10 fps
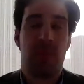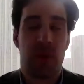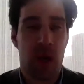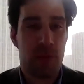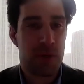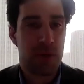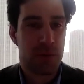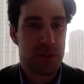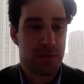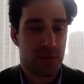in the company
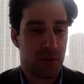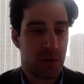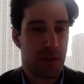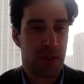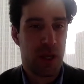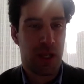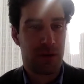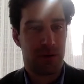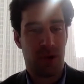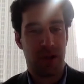was the 401k
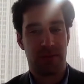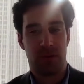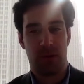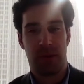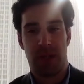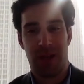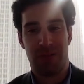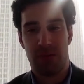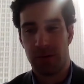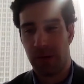or Roth 401k
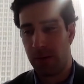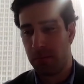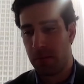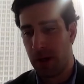program.